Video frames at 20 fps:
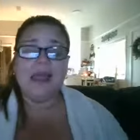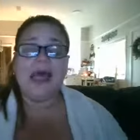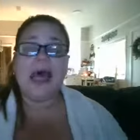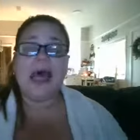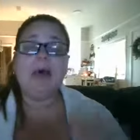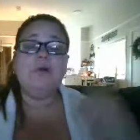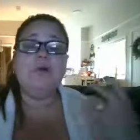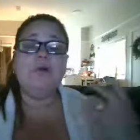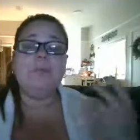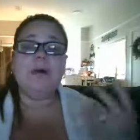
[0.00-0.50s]

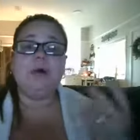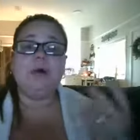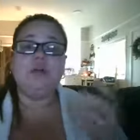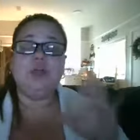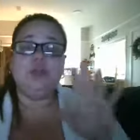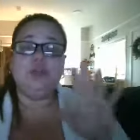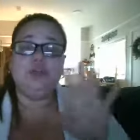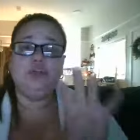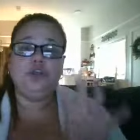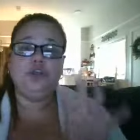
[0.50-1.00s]
how
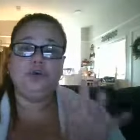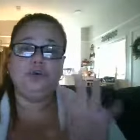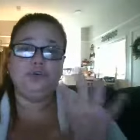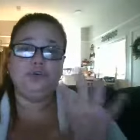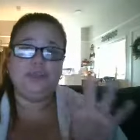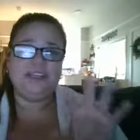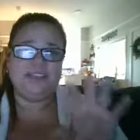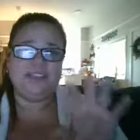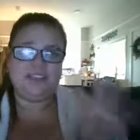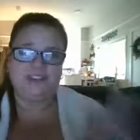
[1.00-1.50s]
about you
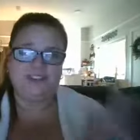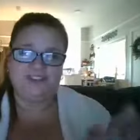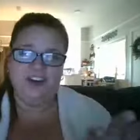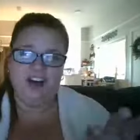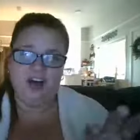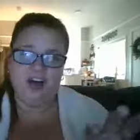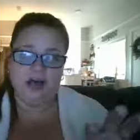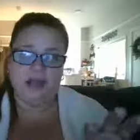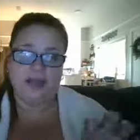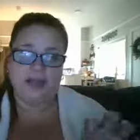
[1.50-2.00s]

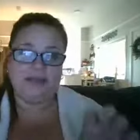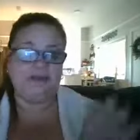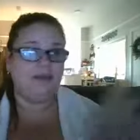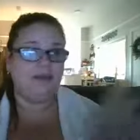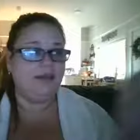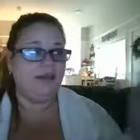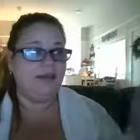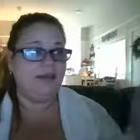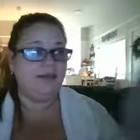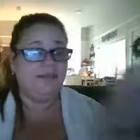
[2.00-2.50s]
redefine